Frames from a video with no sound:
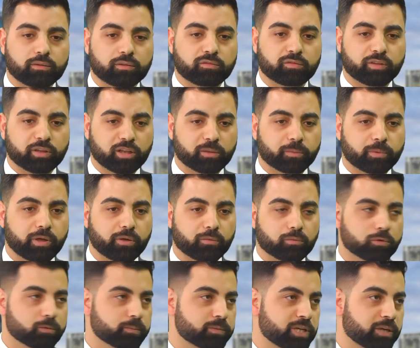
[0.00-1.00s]
develop a
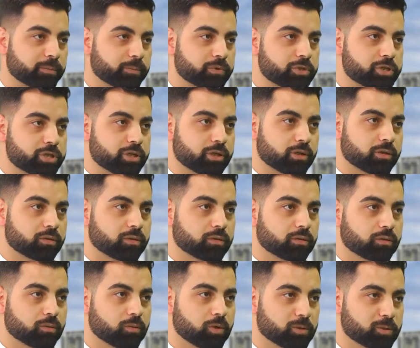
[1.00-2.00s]
room temperature
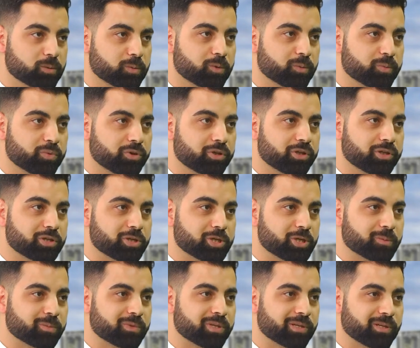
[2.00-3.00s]
quantum computing
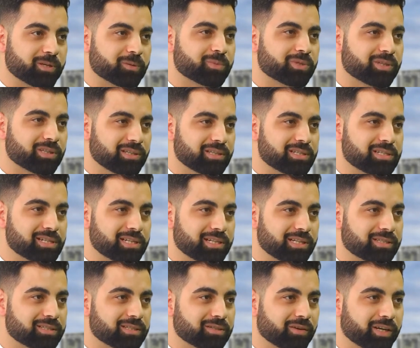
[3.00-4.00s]
chip that can be easily
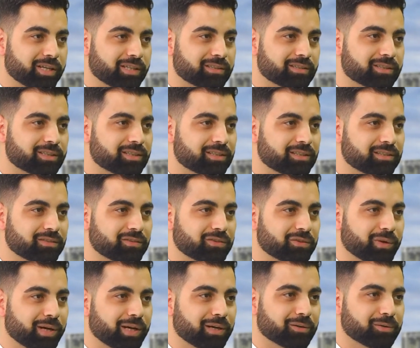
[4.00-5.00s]
integrated
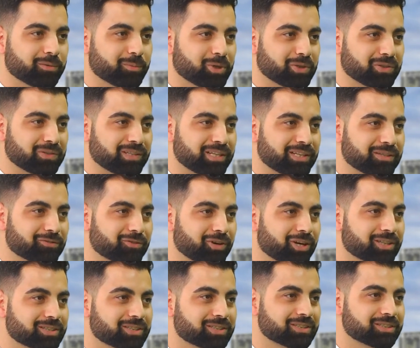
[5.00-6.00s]
into our modern day
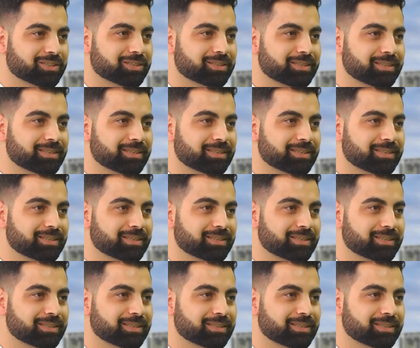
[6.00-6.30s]
devices.